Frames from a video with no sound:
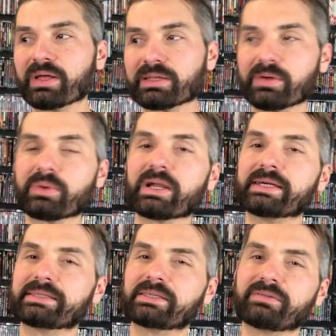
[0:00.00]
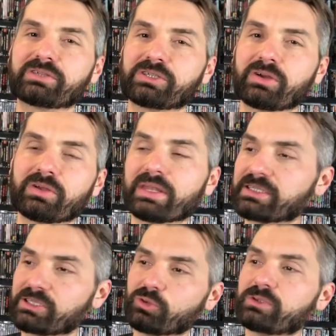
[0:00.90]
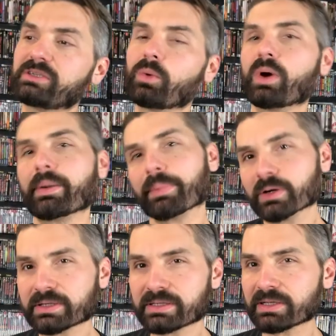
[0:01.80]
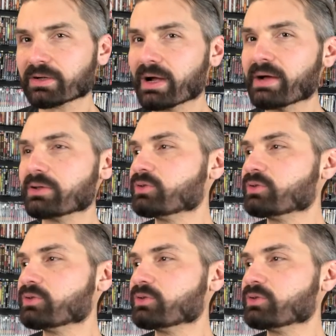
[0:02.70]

Like they were nice enough to show you, and they you still want to burn it to the ground.